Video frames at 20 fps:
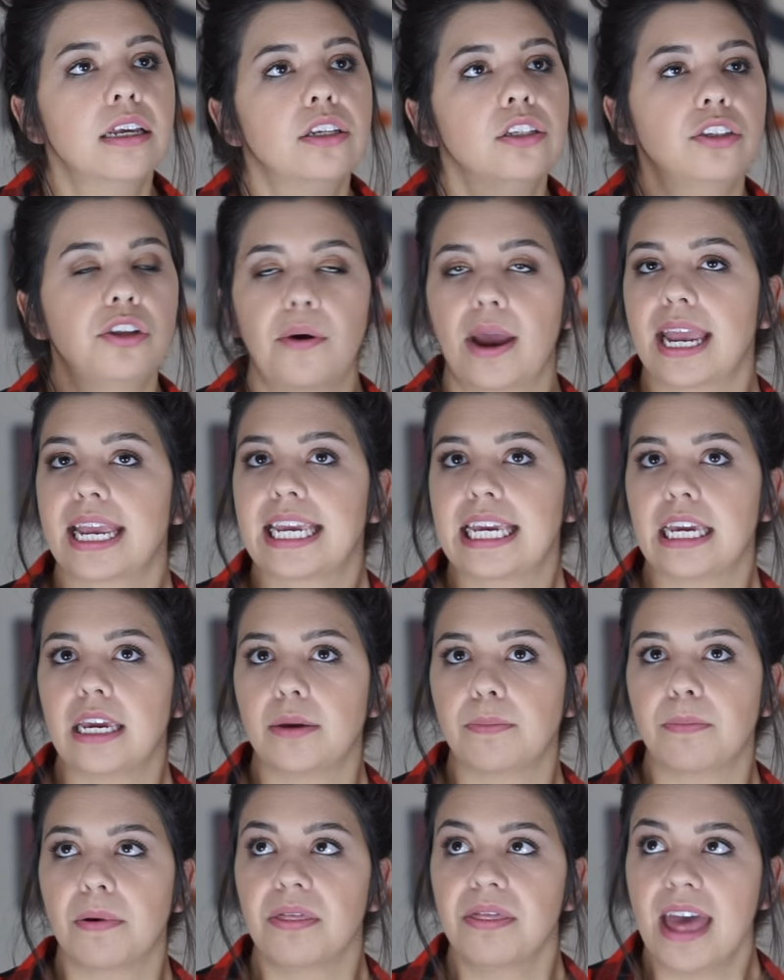So I
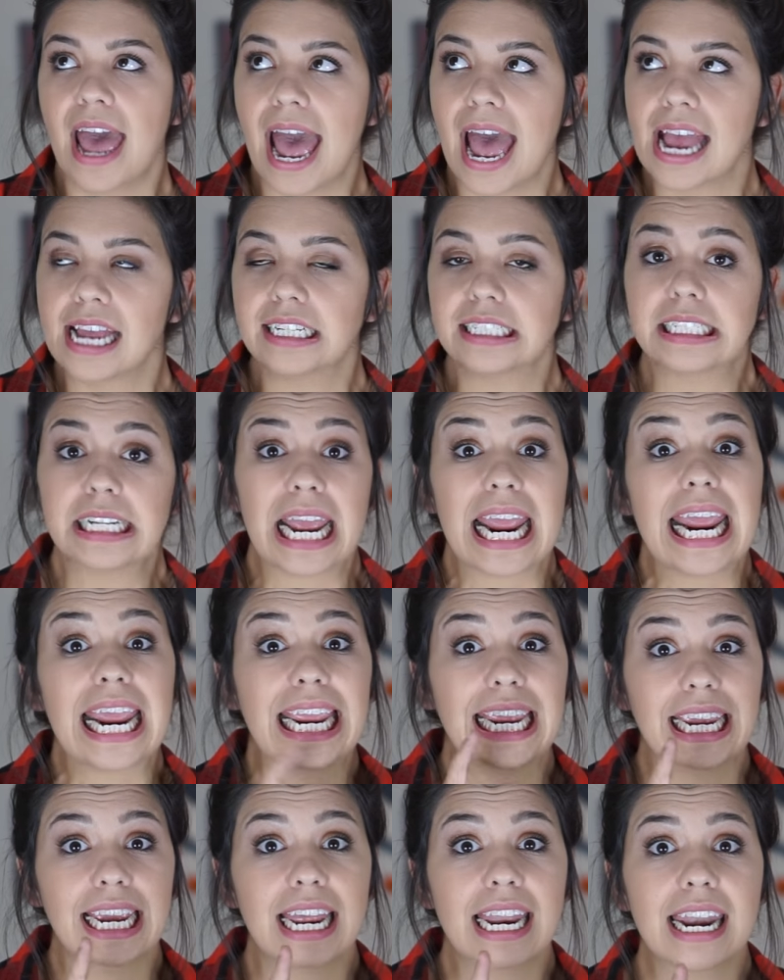keep that
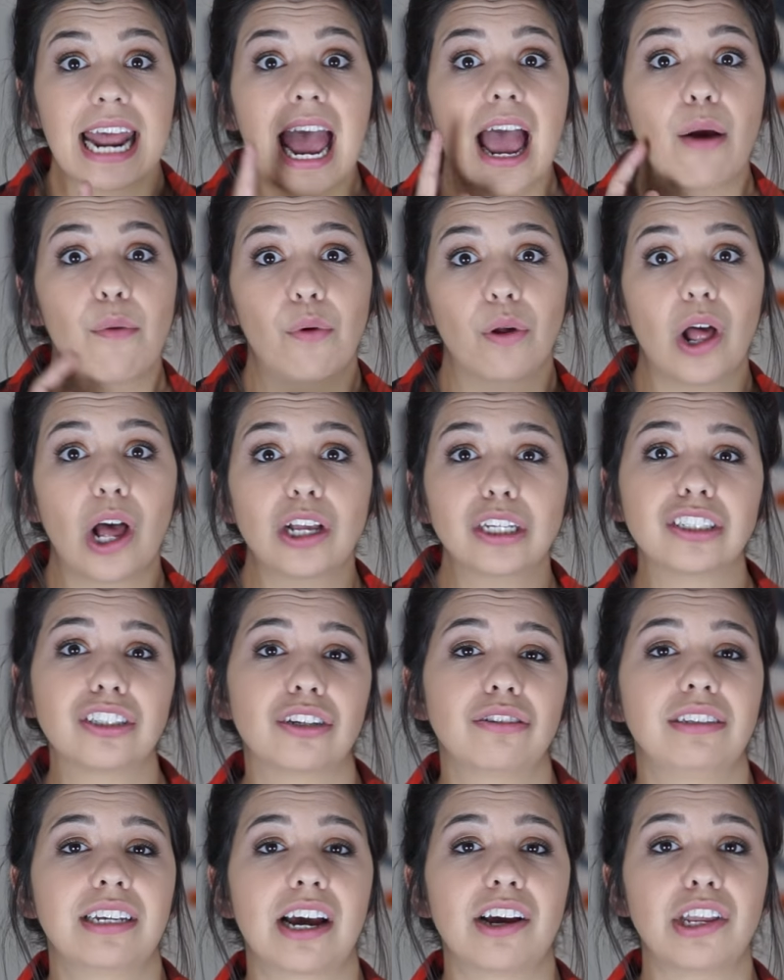and I will
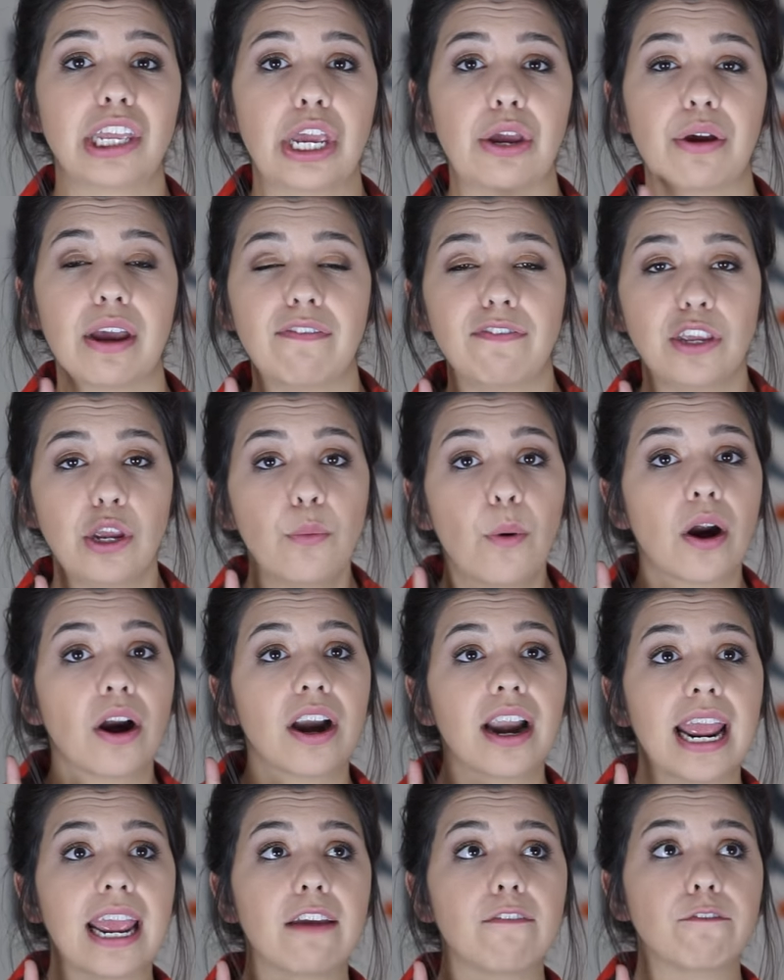also tell you if you
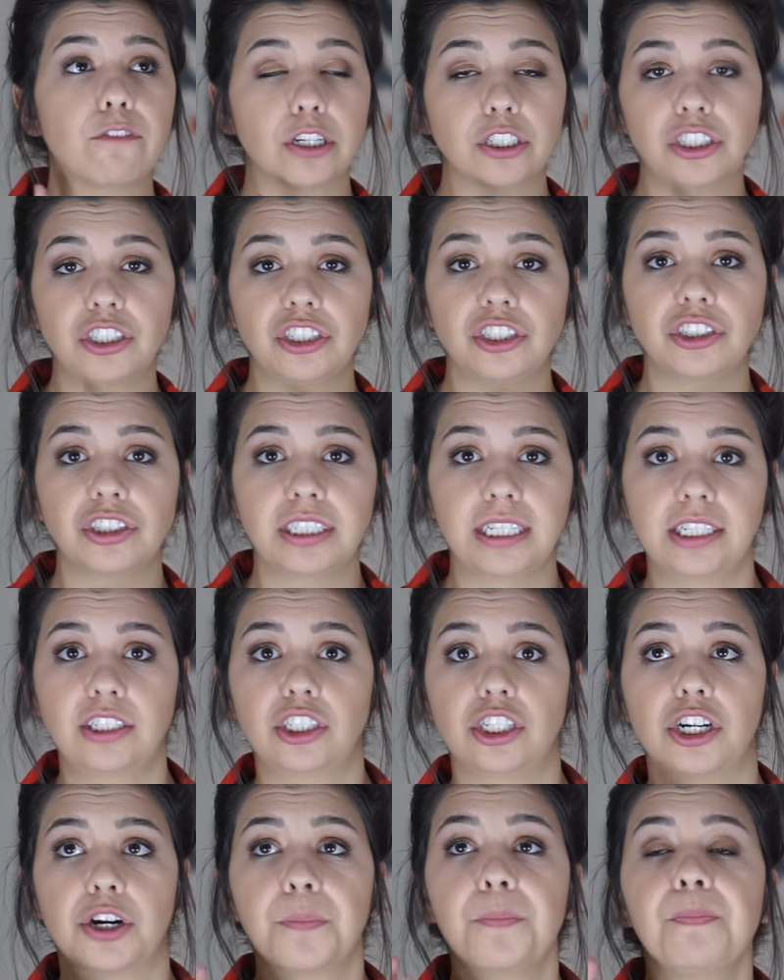are a first year
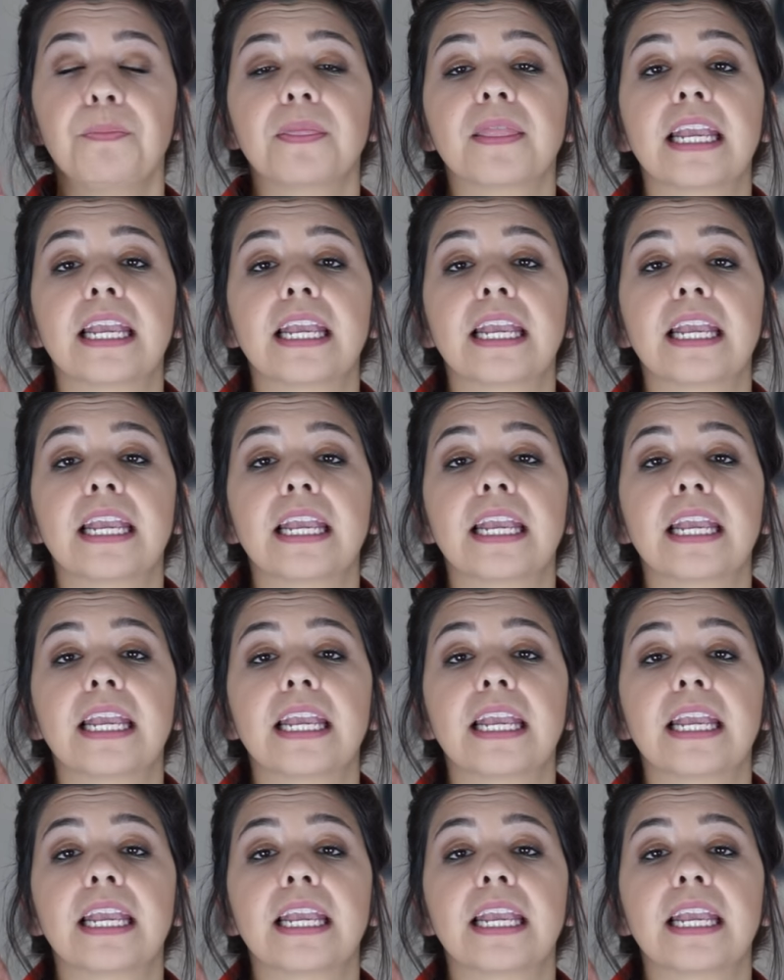teacher,